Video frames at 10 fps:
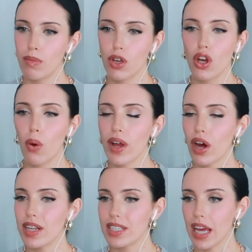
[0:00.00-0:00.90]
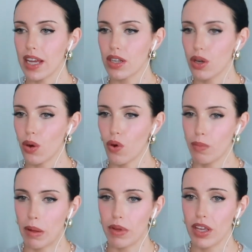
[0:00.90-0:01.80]
going on a date, or
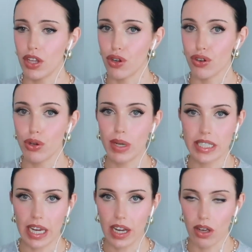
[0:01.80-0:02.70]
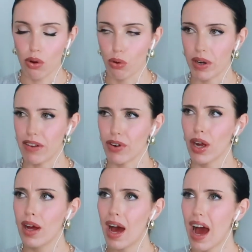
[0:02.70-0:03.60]
maybe you're new at dating or whatever,
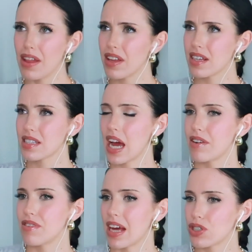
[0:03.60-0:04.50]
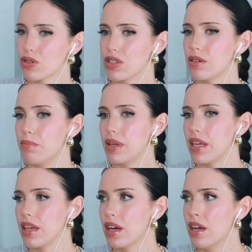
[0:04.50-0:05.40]
I think it's kind of natural to
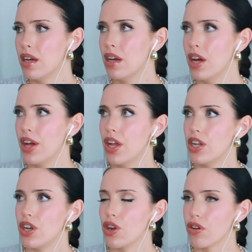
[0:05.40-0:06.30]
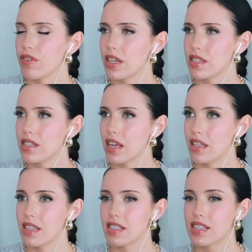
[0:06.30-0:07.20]
be nervous in
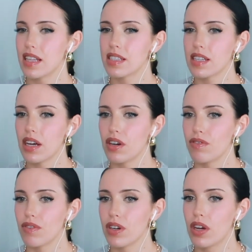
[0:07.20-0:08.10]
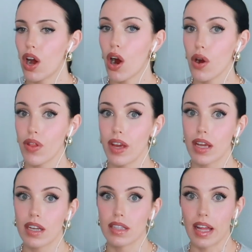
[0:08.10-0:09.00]
the sense of, are they
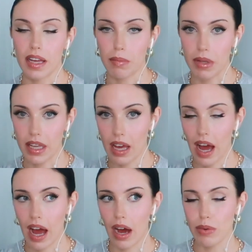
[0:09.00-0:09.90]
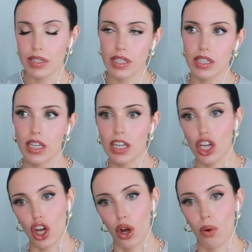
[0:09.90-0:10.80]
gonna like me? How is this gonna
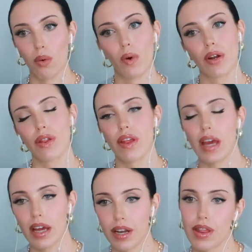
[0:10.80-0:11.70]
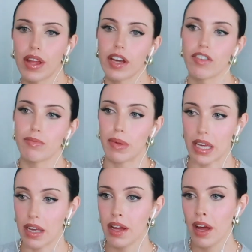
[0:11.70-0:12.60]
go? What are they gonna think of
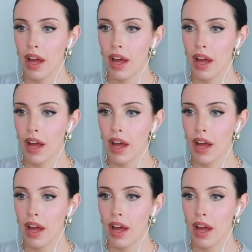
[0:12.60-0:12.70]
me?